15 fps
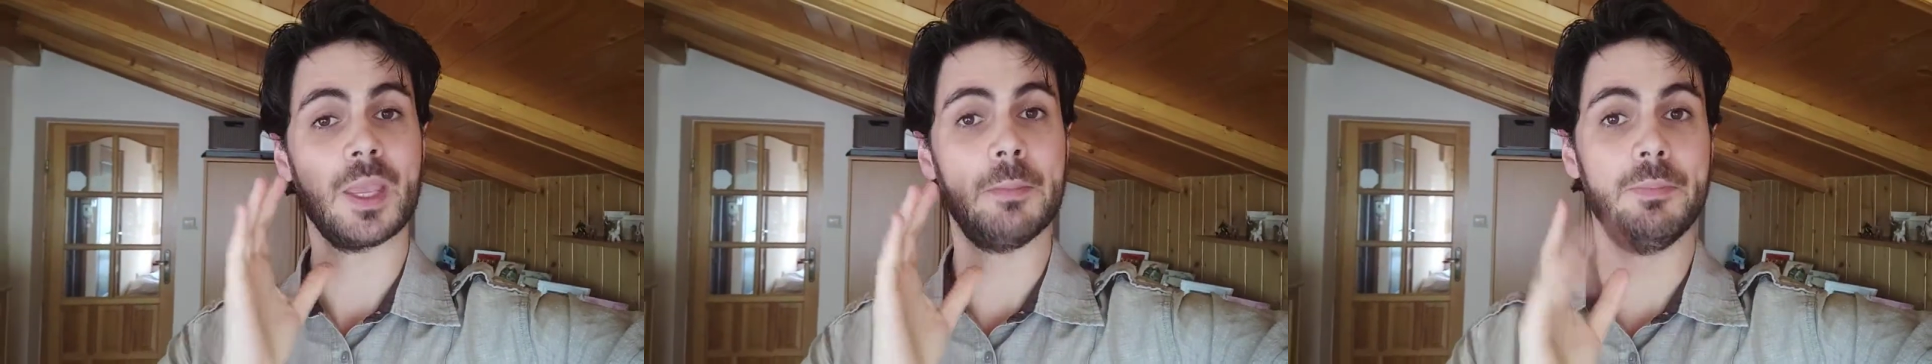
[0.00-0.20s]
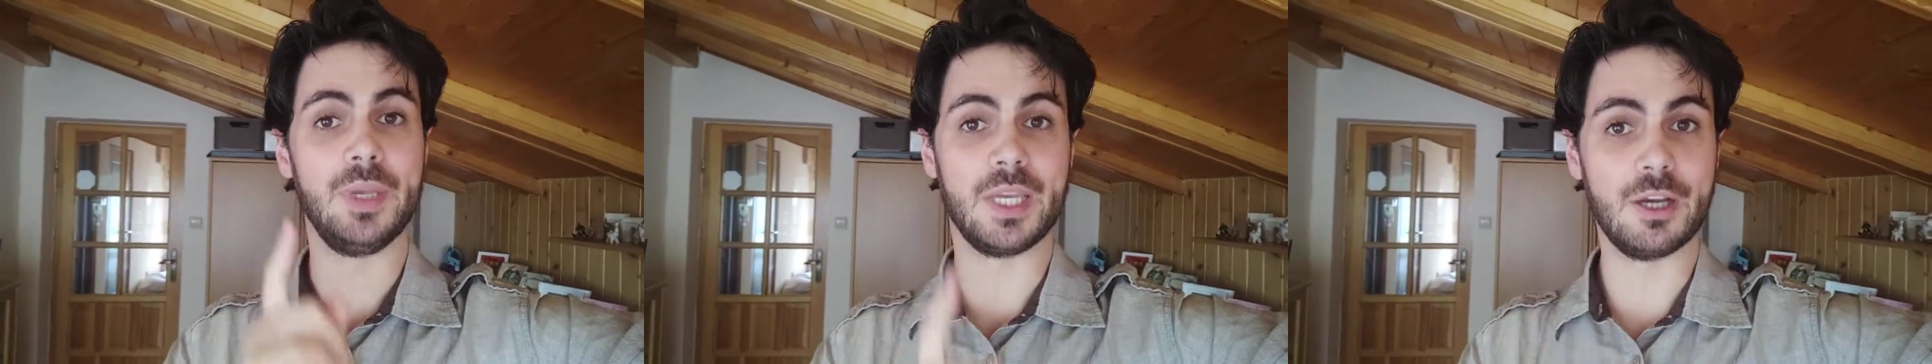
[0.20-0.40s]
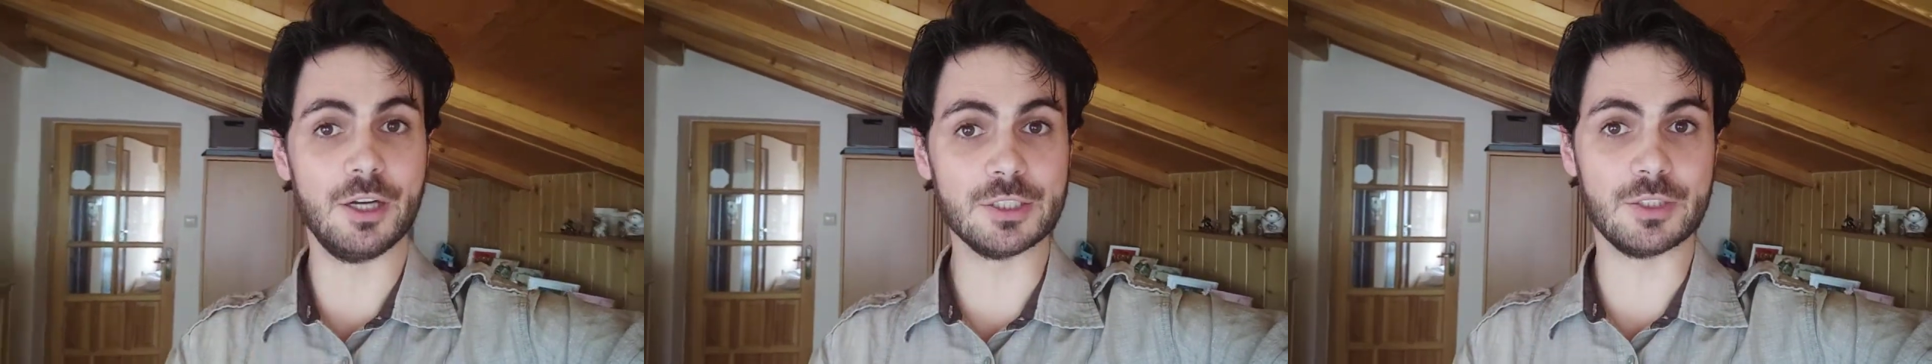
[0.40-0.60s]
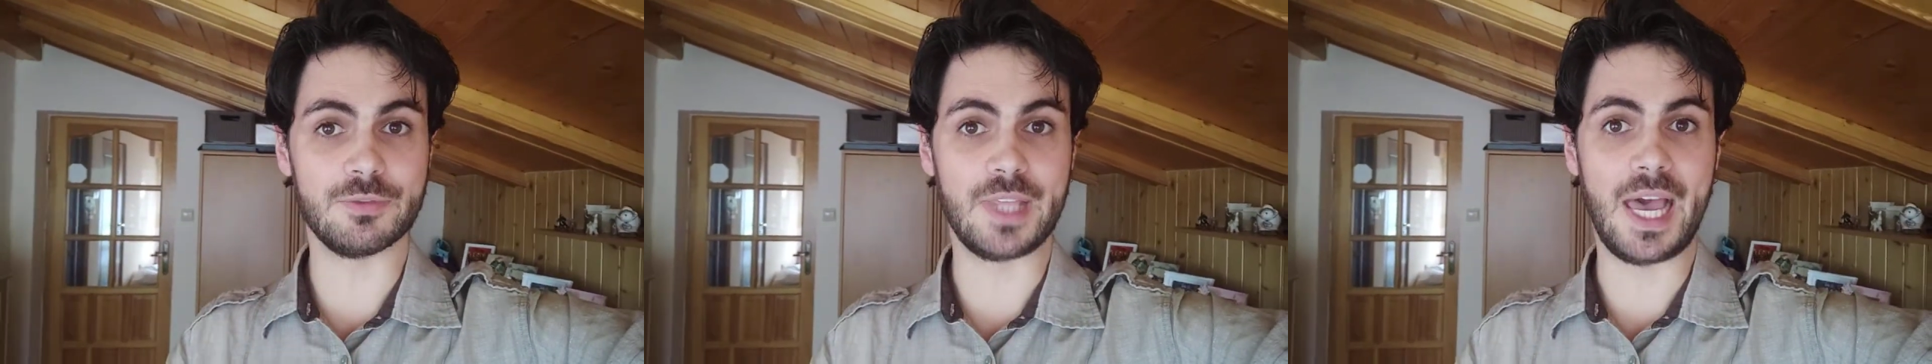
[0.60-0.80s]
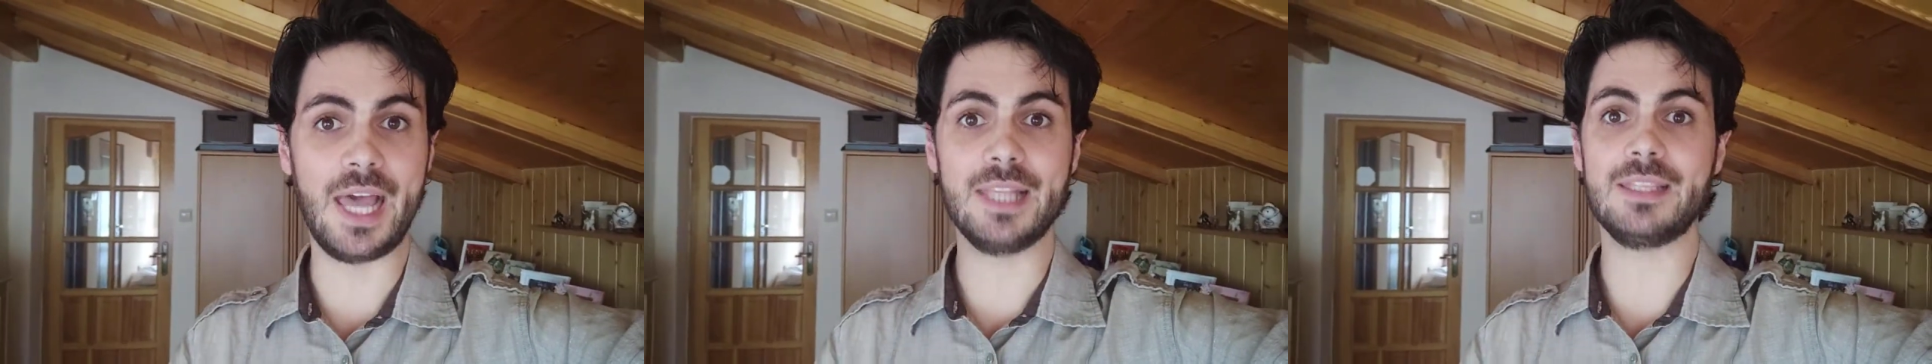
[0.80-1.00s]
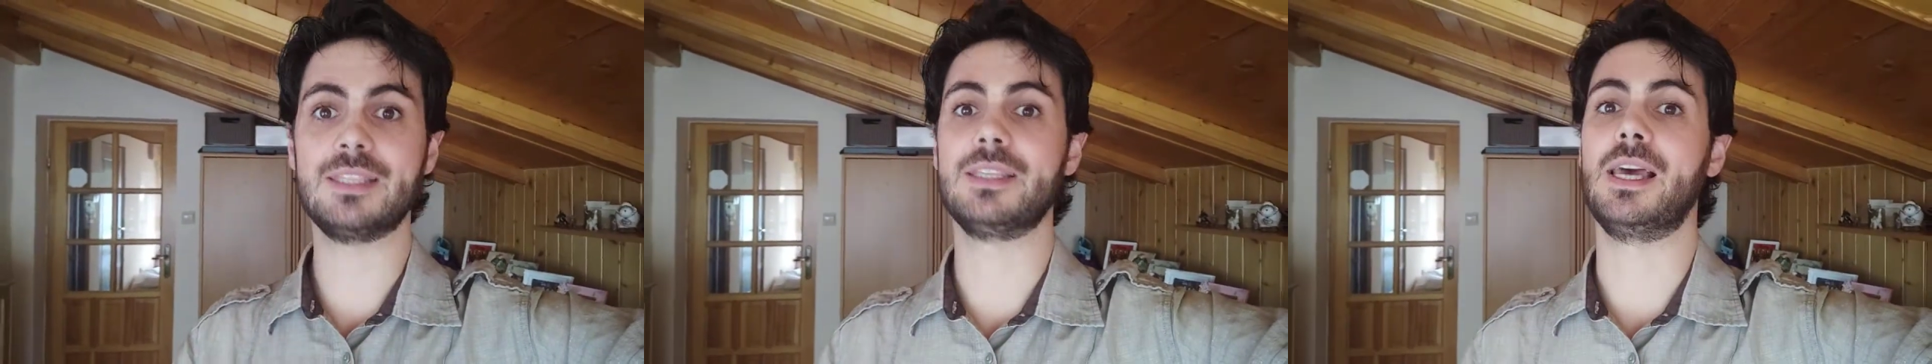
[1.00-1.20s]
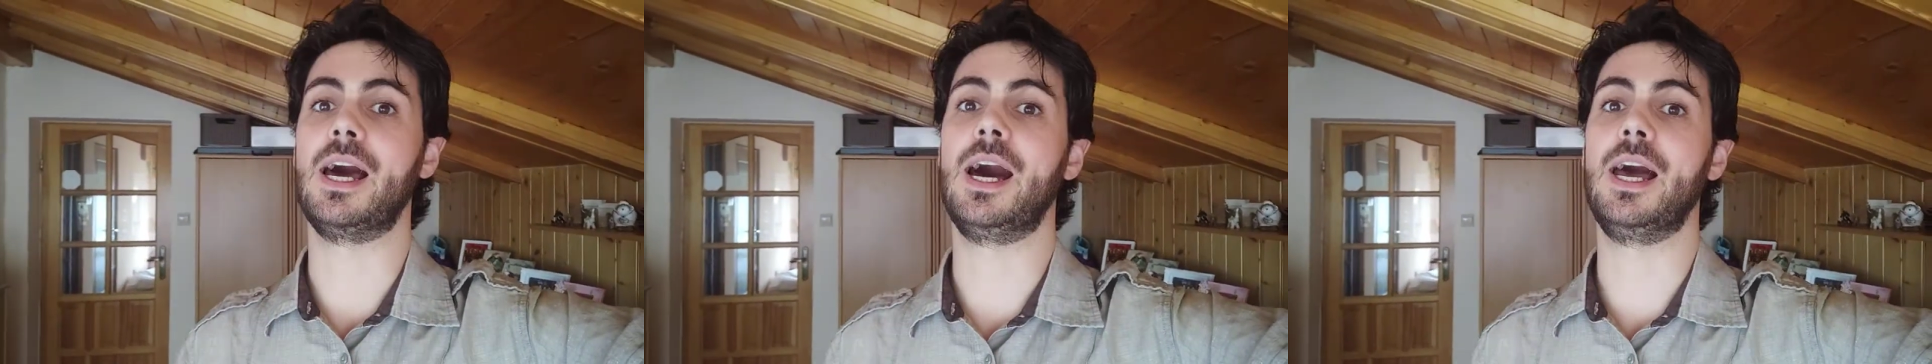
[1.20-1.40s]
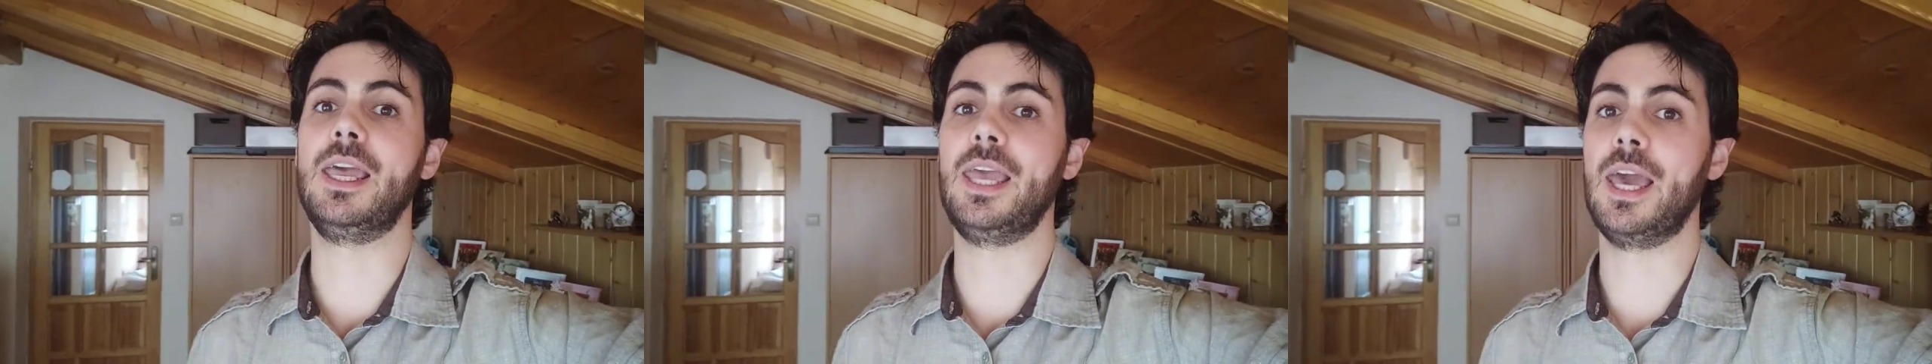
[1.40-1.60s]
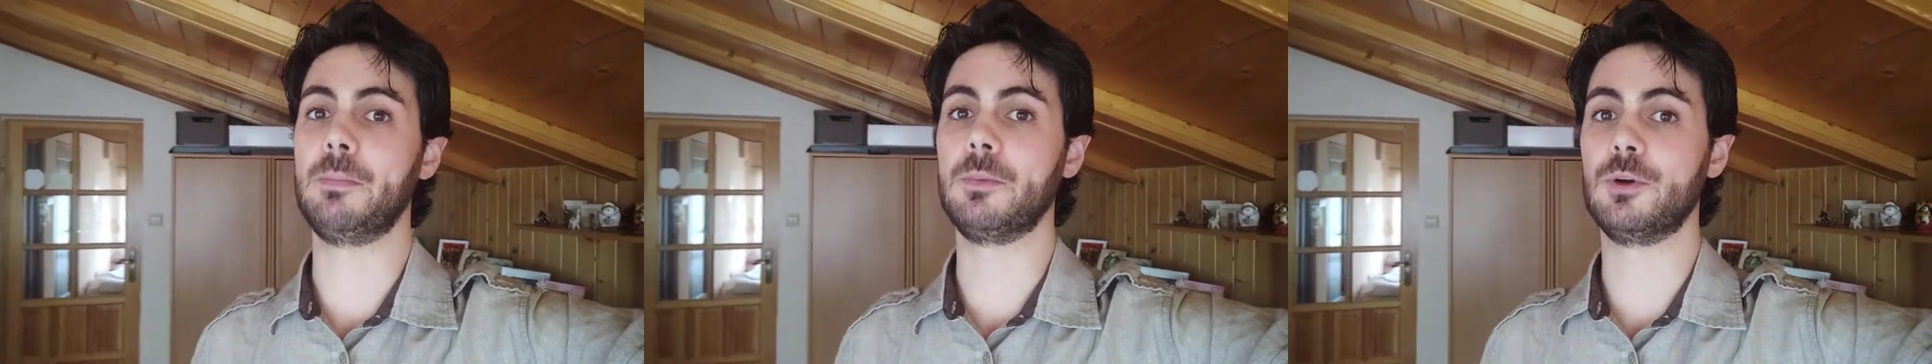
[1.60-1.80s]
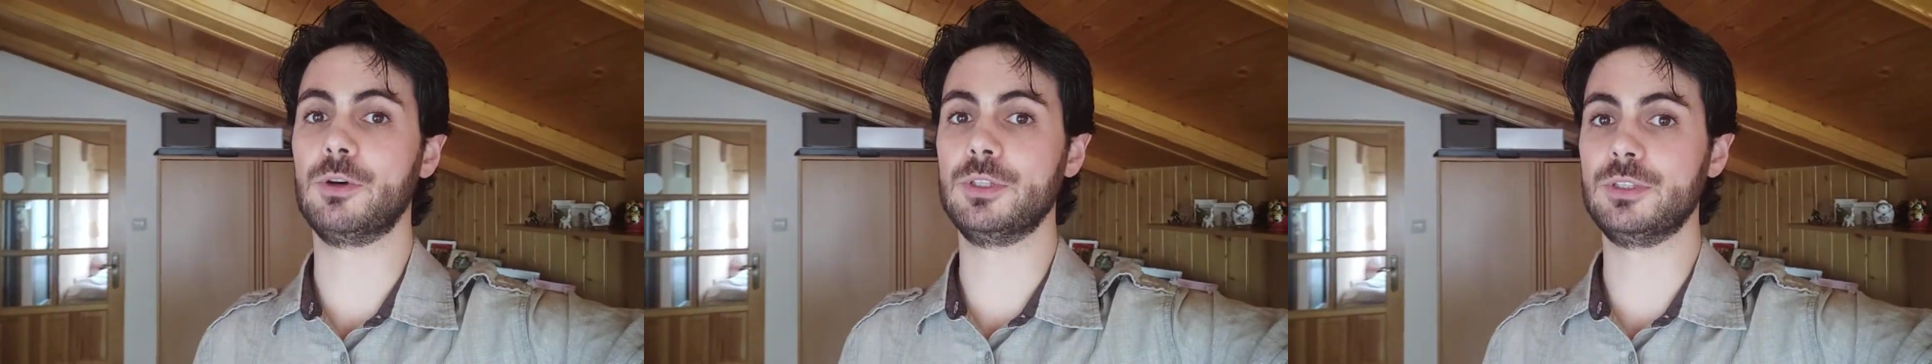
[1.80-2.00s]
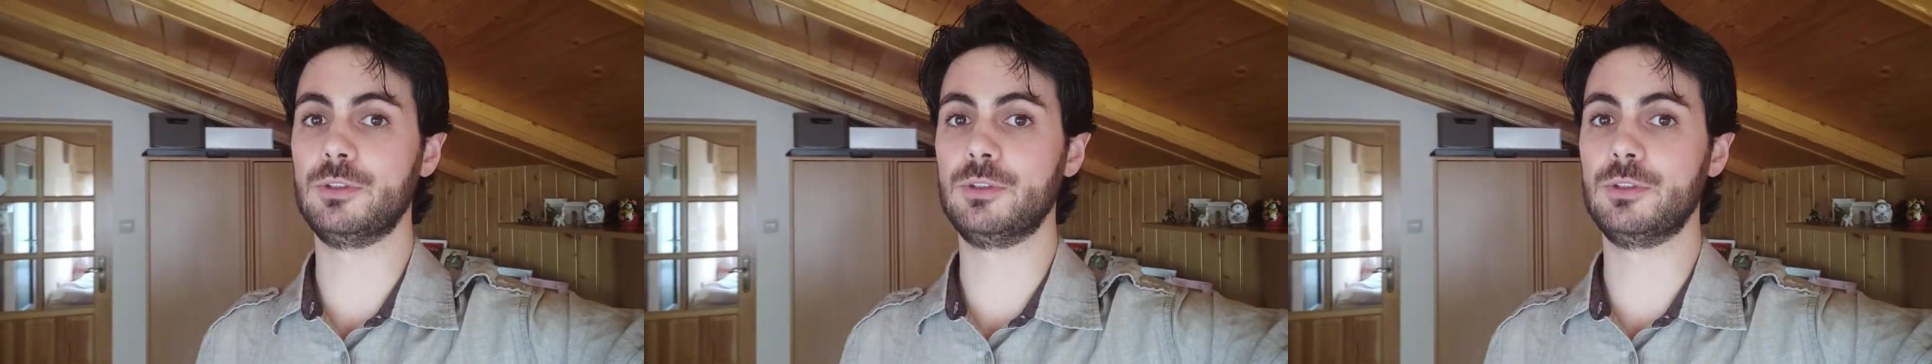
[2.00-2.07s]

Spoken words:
Because of that, I am going